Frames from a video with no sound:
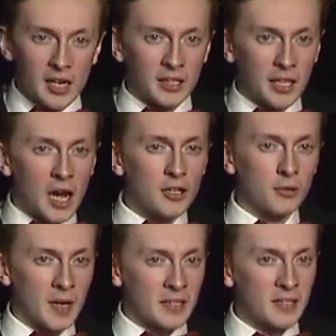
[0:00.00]
And God
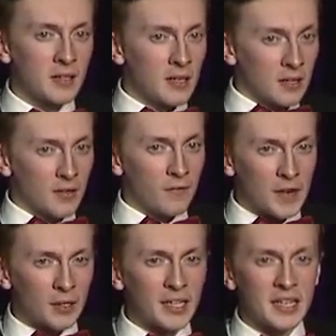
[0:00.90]
directed the
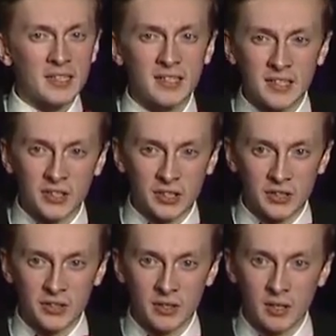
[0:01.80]
very
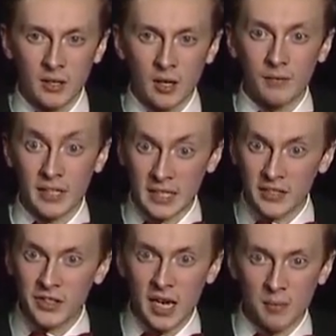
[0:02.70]
existence of the
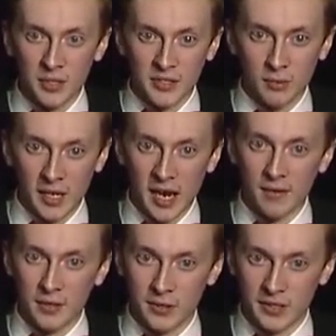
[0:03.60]
East Campus that we
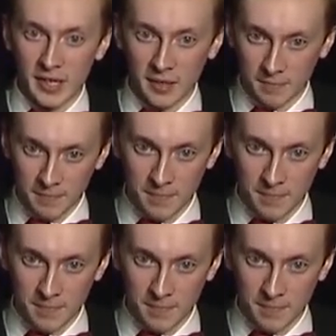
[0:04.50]
have here today.